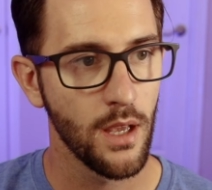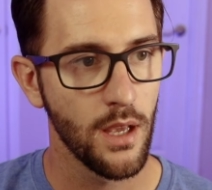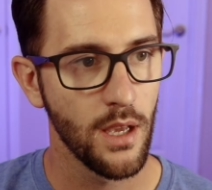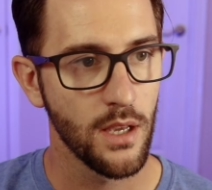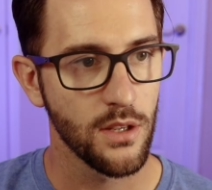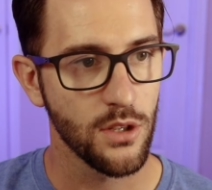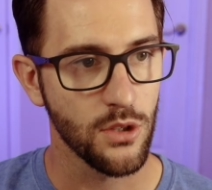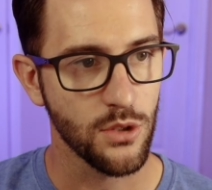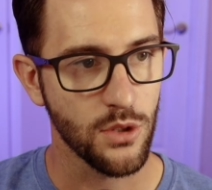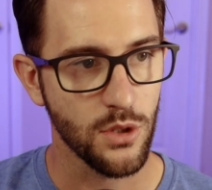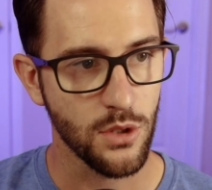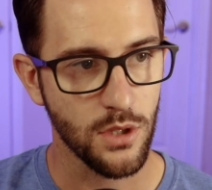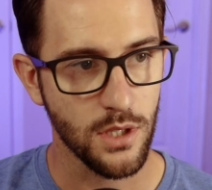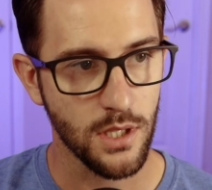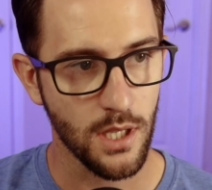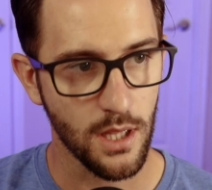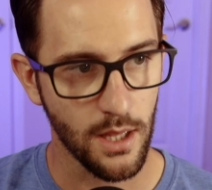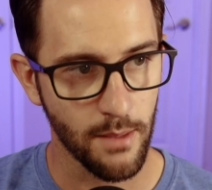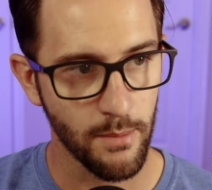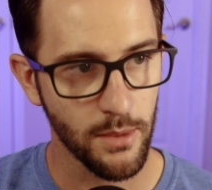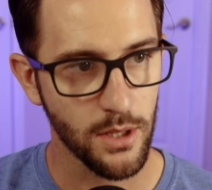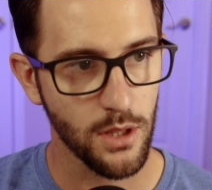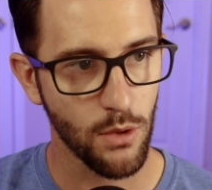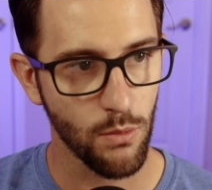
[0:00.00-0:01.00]
So to
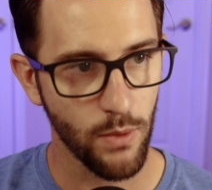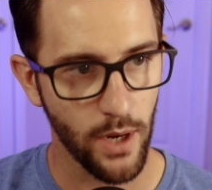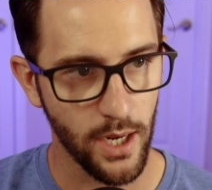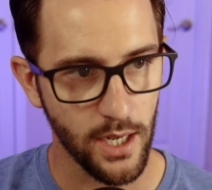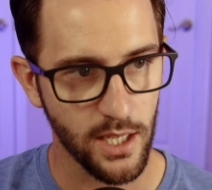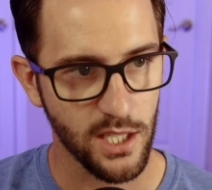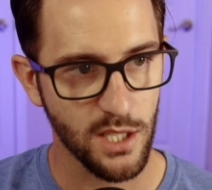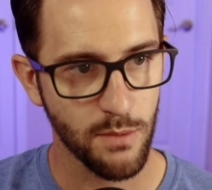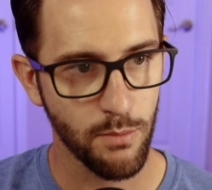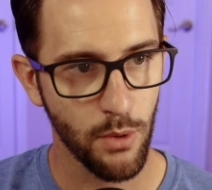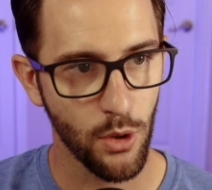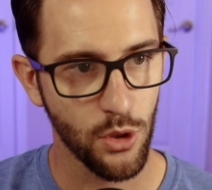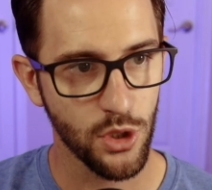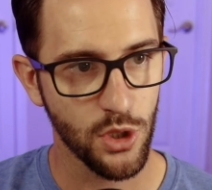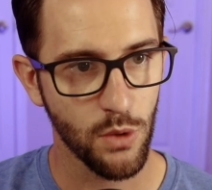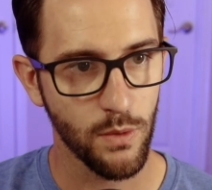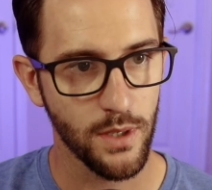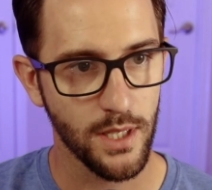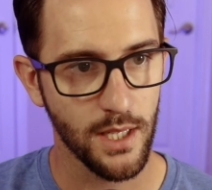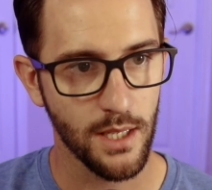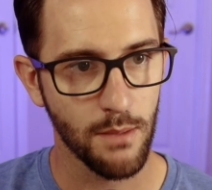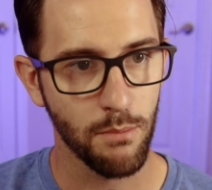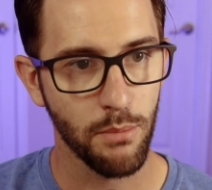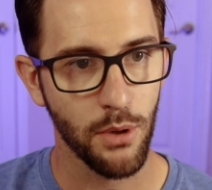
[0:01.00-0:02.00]
limit the rate exposure, we
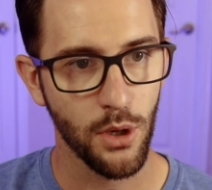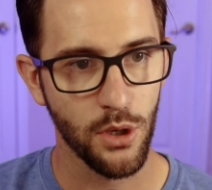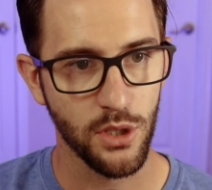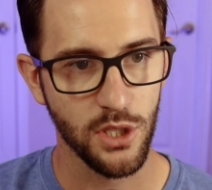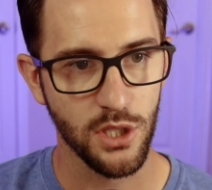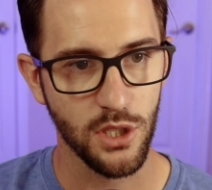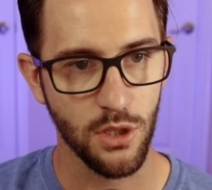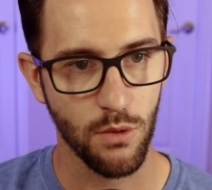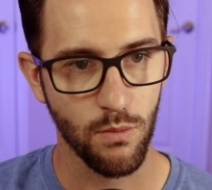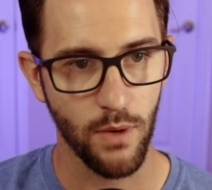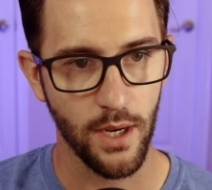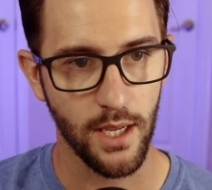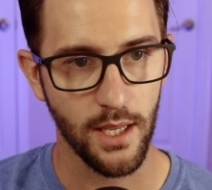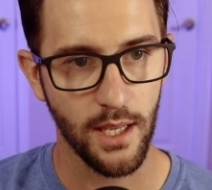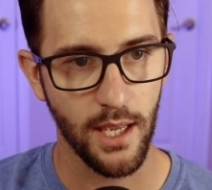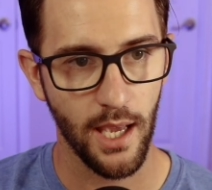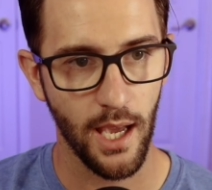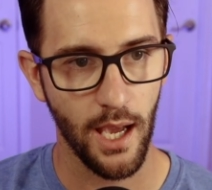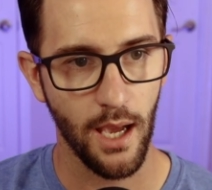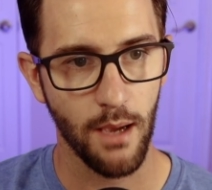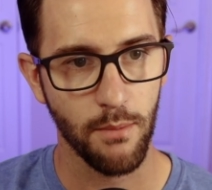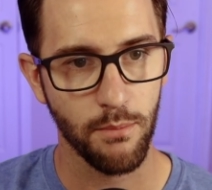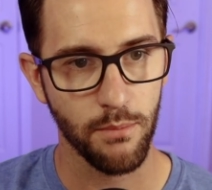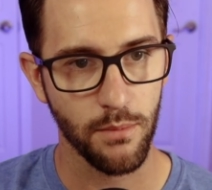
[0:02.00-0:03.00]
did purchase a rate
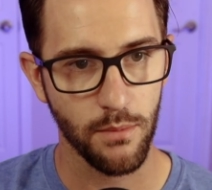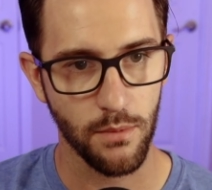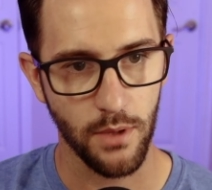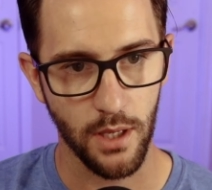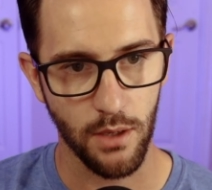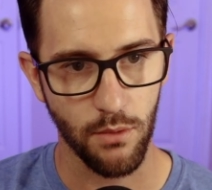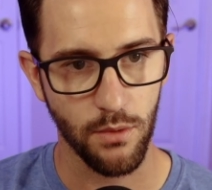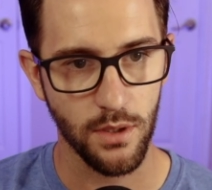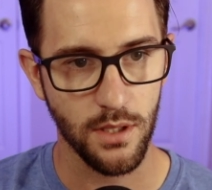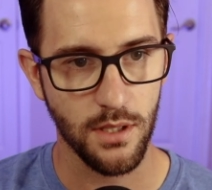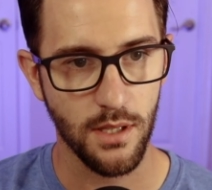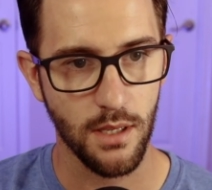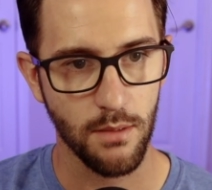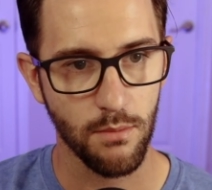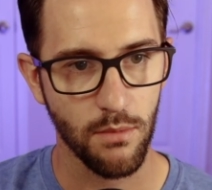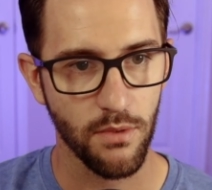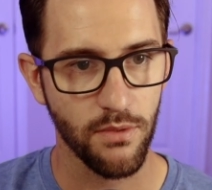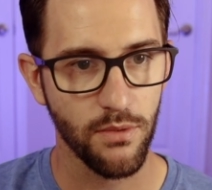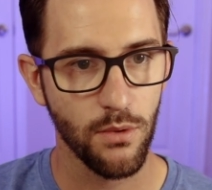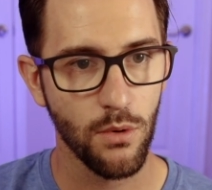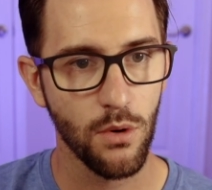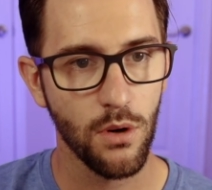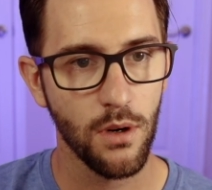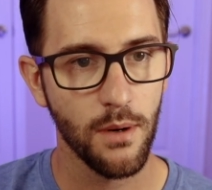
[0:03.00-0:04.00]
cap, like we said
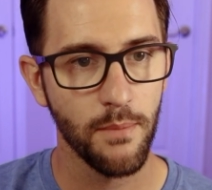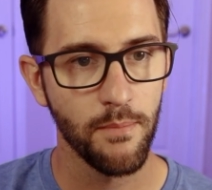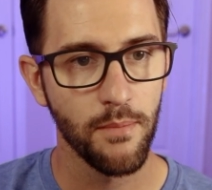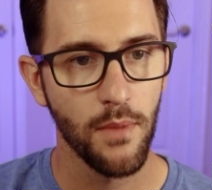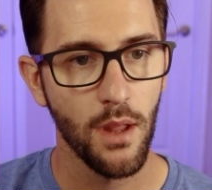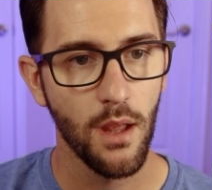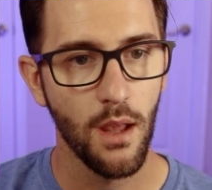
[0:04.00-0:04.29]
before.